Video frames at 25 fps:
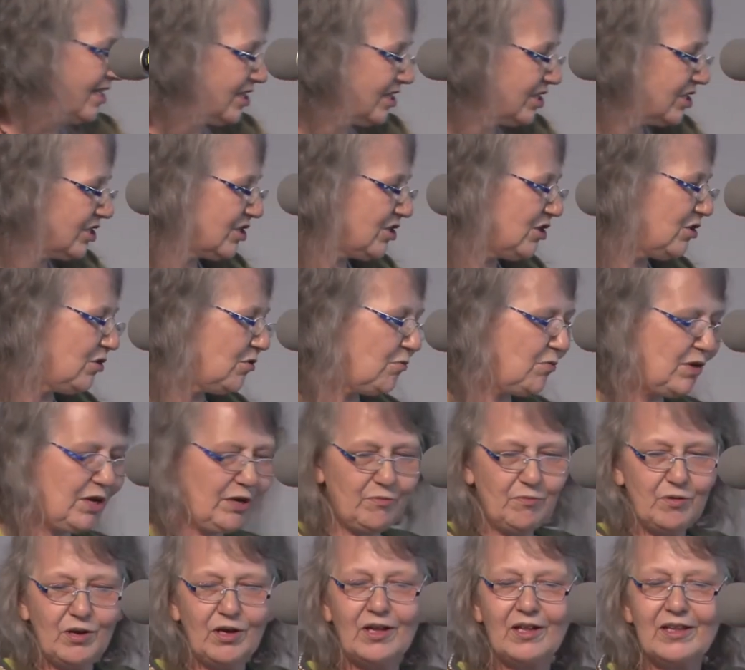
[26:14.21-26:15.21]
So
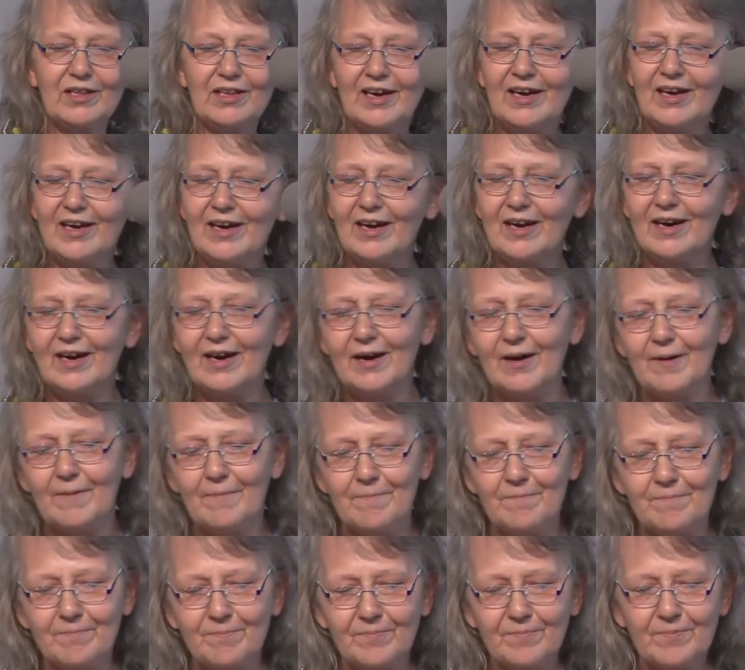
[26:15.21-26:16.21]
we will uh,
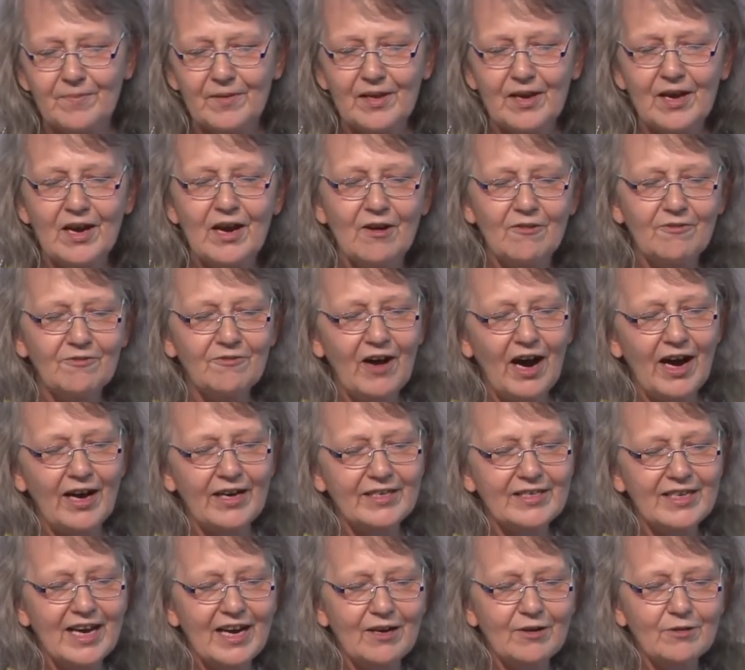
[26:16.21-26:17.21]

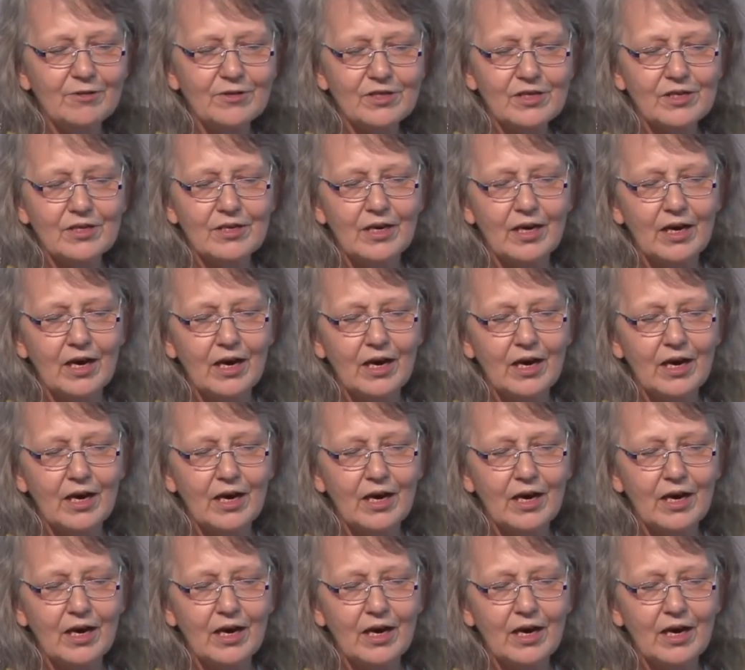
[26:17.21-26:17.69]
find out